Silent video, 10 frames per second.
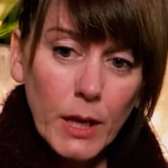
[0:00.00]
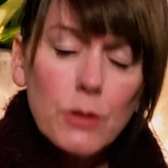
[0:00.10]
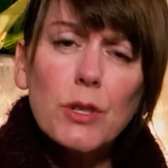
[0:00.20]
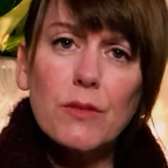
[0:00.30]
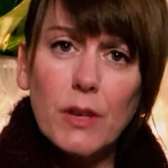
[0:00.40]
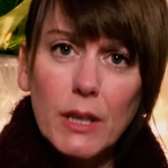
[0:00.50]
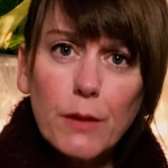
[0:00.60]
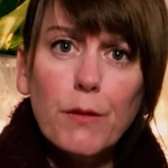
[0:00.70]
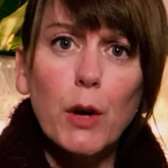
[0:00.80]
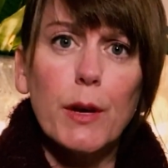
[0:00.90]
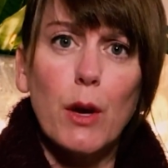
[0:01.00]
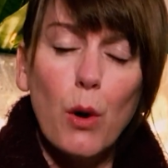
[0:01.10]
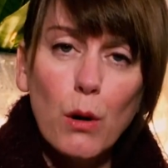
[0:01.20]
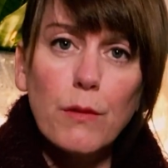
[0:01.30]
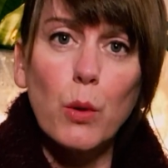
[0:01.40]
just feeling very
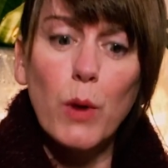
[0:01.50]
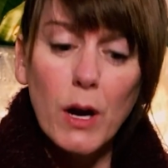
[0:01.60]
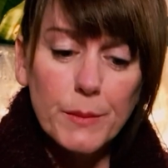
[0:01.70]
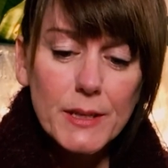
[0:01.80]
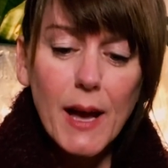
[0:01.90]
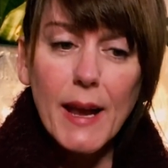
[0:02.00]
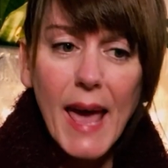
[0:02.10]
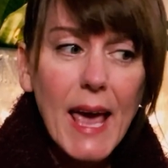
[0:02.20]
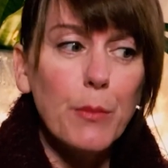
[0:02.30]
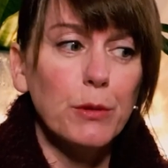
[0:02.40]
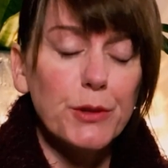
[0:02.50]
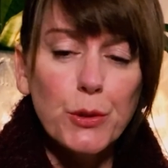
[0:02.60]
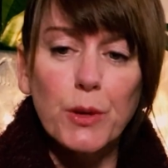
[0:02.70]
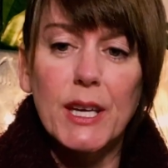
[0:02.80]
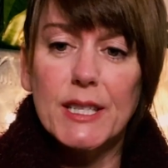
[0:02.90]
overwhelmed, not able to
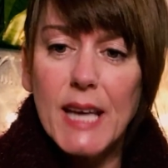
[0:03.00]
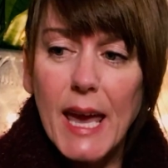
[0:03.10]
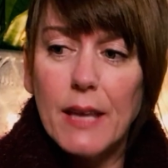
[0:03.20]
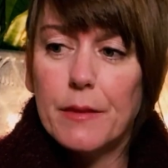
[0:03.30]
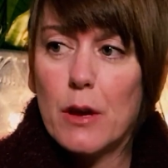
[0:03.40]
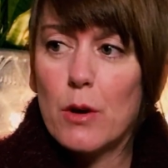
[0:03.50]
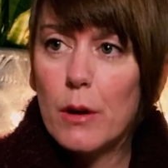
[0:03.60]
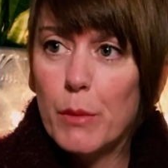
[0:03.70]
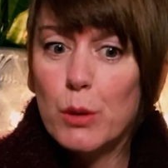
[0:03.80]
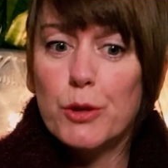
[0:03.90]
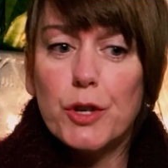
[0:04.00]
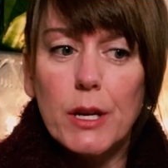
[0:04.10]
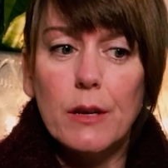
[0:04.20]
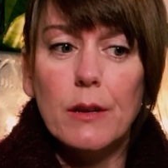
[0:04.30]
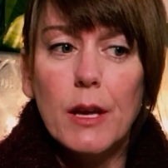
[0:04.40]
contain their
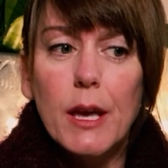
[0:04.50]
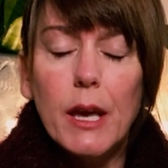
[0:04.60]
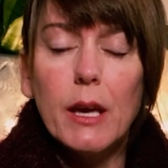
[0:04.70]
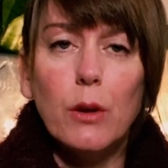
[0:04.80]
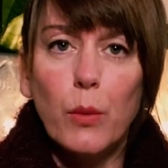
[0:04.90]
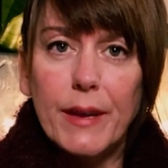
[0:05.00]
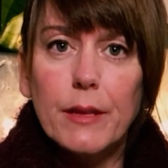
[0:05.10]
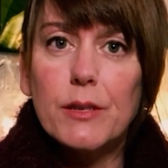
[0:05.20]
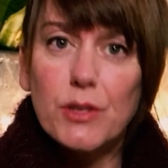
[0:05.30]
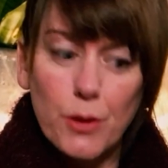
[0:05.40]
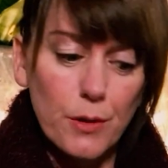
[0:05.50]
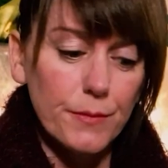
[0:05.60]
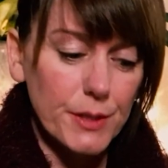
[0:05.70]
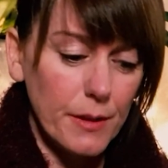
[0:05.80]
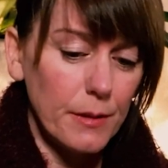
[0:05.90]
emotion in a way that
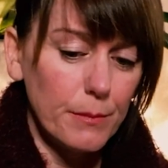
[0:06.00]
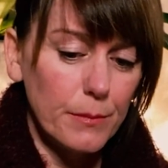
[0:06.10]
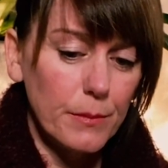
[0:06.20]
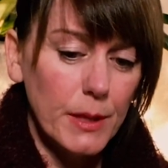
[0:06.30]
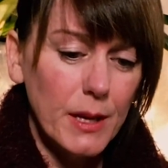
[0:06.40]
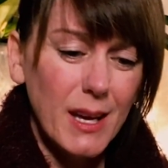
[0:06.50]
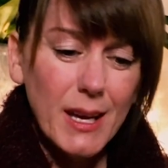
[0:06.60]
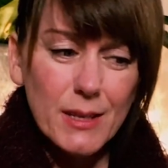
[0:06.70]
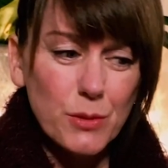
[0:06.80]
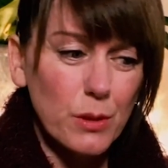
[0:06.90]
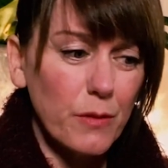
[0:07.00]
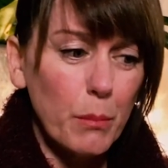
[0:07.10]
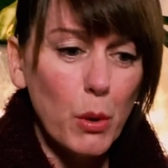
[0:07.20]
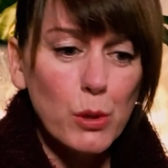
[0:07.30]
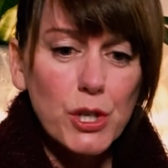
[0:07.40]
serves them. It's sort of
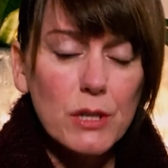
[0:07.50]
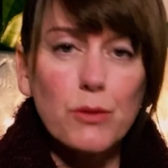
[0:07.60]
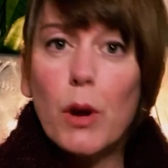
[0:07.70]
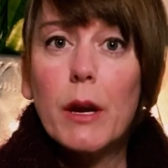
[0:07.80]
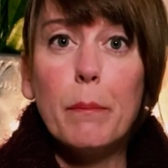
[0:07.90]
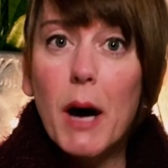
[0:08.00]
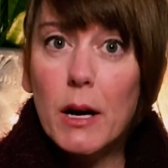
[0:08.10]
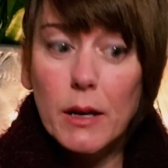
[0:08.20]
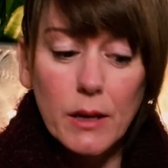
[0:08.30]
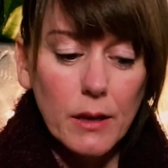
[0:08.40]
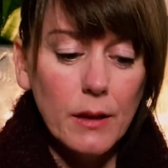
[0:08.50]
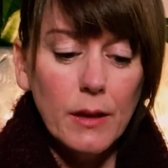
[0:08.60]
emotions run amok.